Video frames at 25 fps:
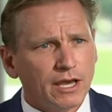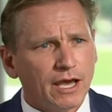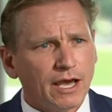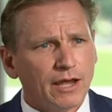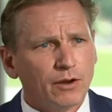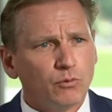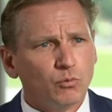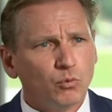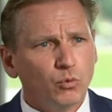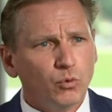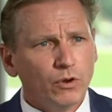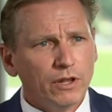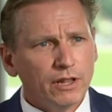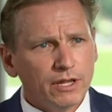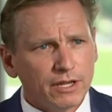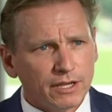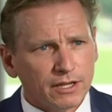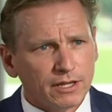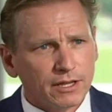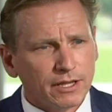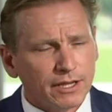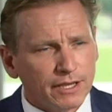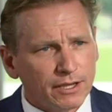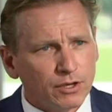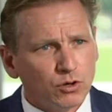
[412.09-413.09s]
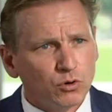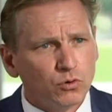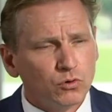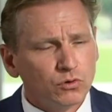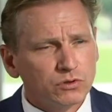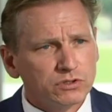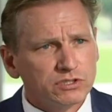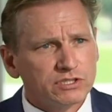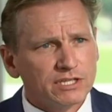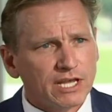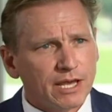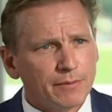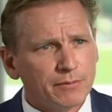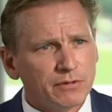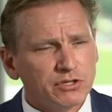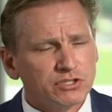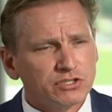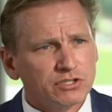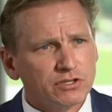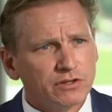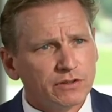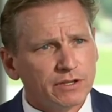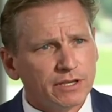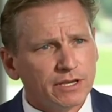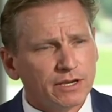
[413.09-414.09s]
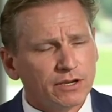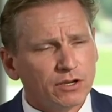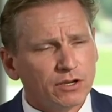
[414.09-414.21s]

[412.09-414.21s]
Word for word: and willingly cause damage to the